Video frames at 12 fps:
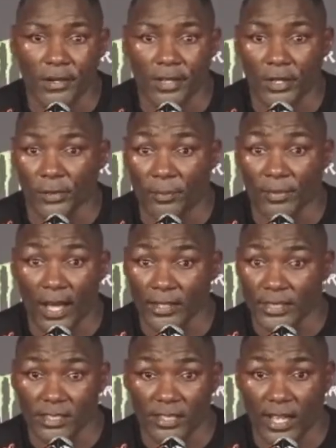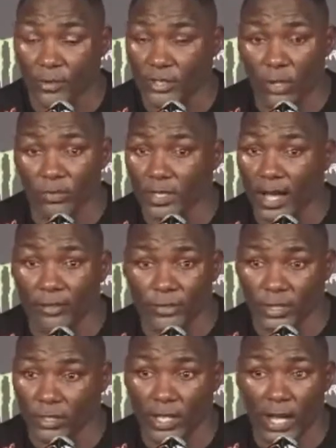I'm not going to say I was
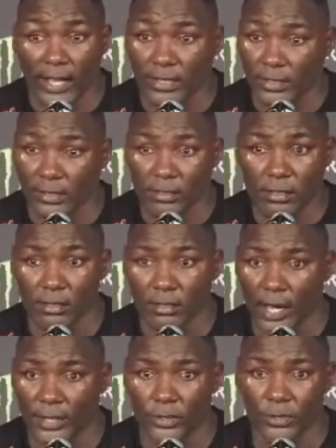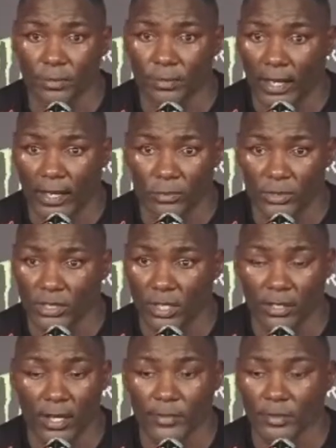overconfident or cocky. I knew the man was
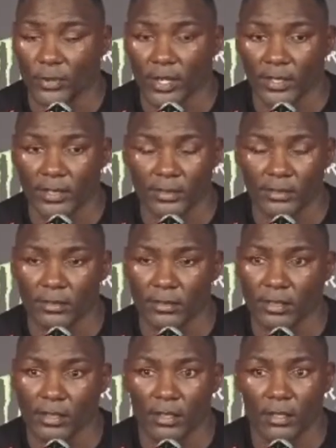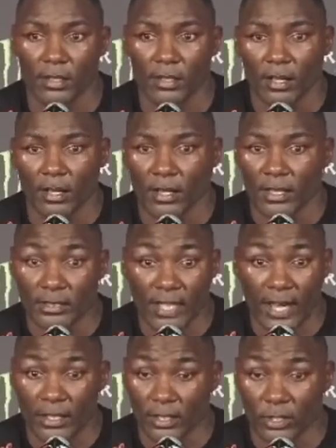going to come and bring it. He's
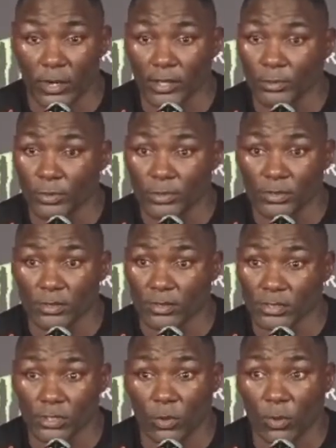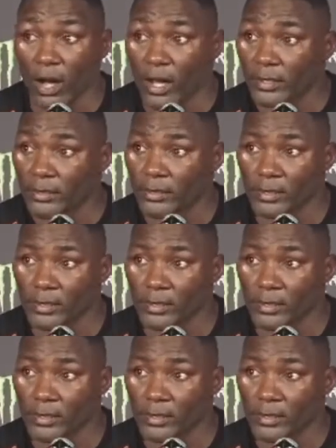got an incredible squad.